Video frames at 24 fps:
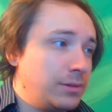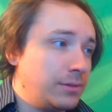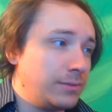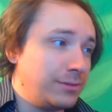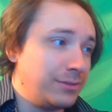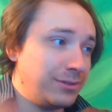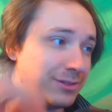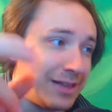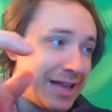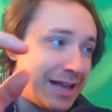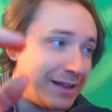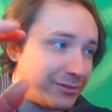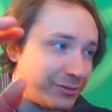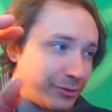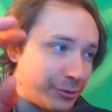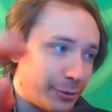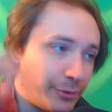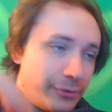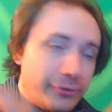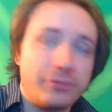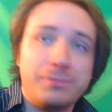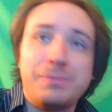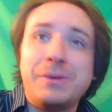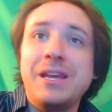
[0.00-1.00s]
lesser
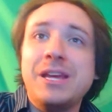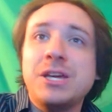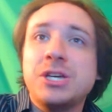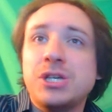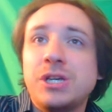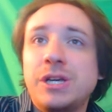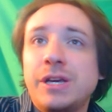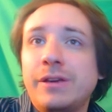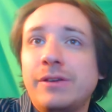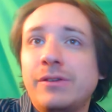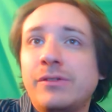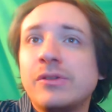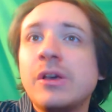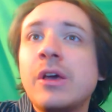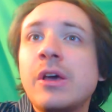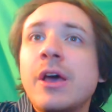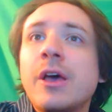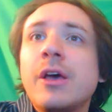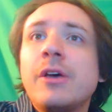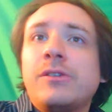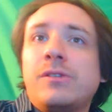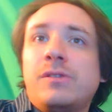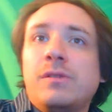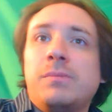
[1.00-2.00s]
species,
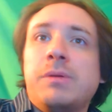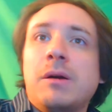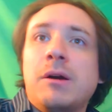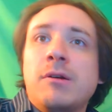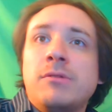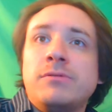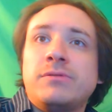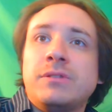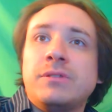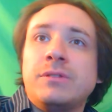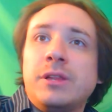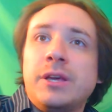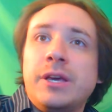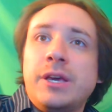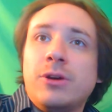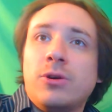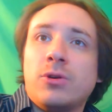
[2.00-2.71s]
supposedly,